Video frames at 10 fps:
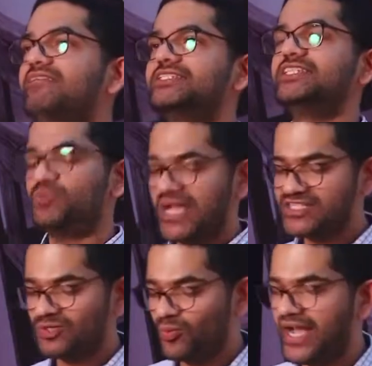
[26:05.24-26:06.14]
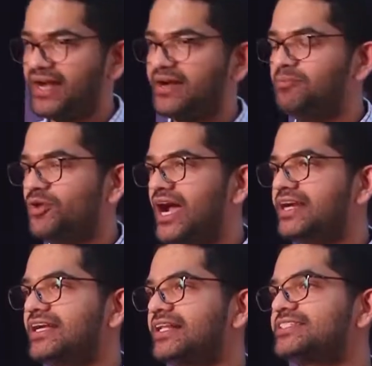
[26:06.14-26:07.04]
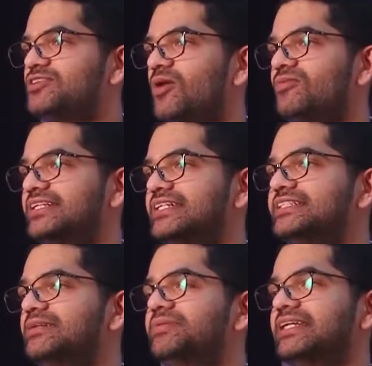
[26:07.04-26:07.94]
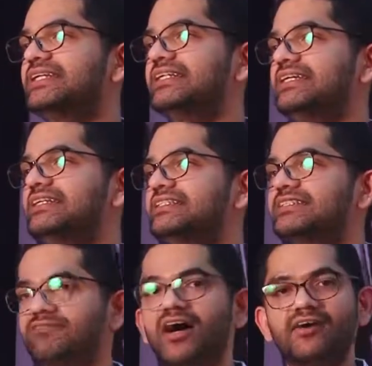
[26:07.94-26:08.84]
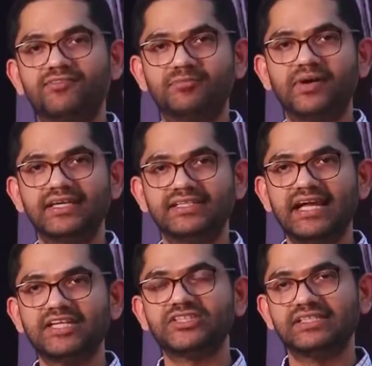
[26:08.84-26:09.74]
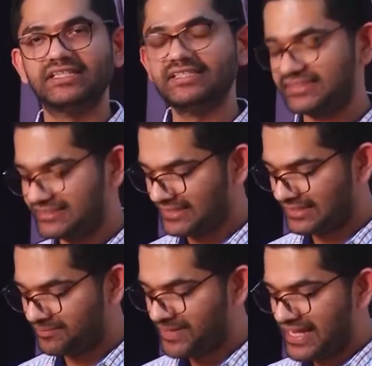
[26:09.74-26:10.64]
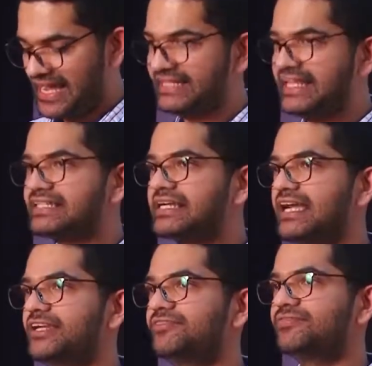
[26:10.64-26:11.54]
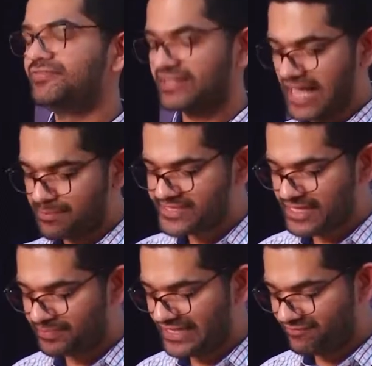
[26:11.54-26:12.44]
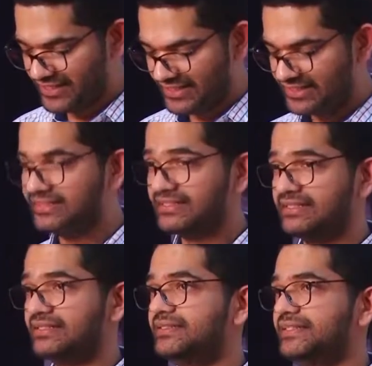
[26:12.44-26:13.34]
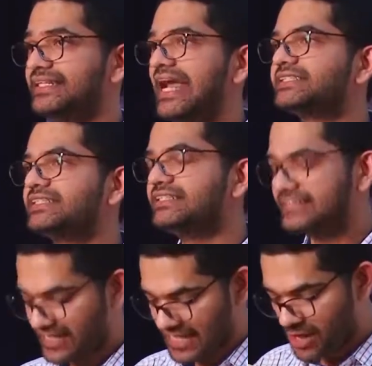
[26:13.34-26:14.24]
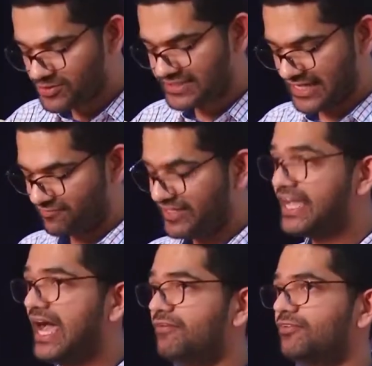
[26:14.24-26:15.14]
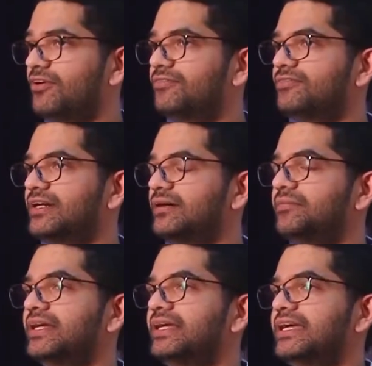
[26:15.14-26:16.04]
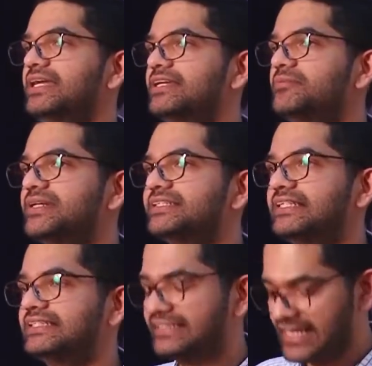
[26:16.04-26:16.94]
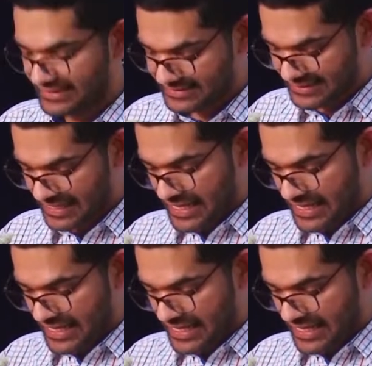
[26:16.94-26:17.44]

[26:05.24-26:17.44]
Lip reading: a situation where monarchical sovereignty is completely disavowed by the nationalist, and that kind of comes up even in the nationalist accounts that we have of Indian princely states.